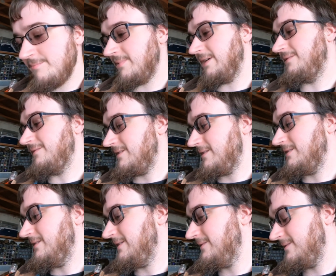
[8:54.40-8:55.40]
I don't think the
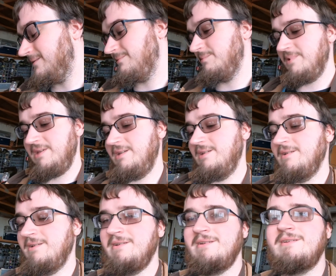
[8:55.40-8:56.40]
lenses will be,
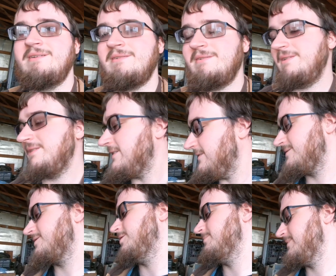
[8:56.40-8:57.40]
the
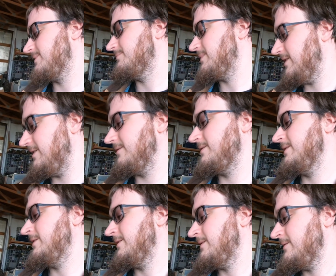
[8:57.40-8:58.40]
telescope is the main
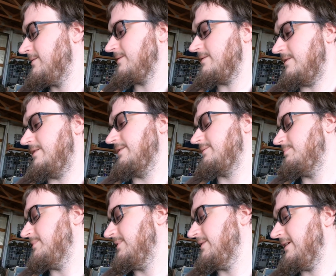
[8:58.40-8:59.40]
cost,
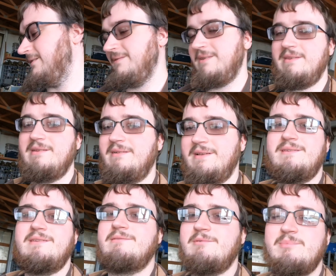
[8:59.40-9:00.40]
but I don't think the
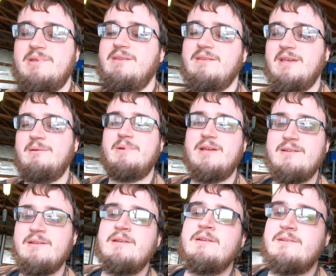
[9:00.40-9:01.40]
lenses would be that bad.
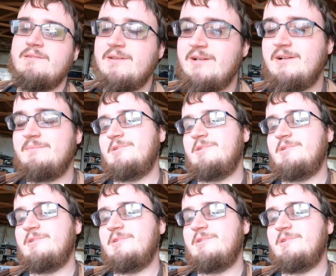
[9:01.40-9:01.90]
So I'm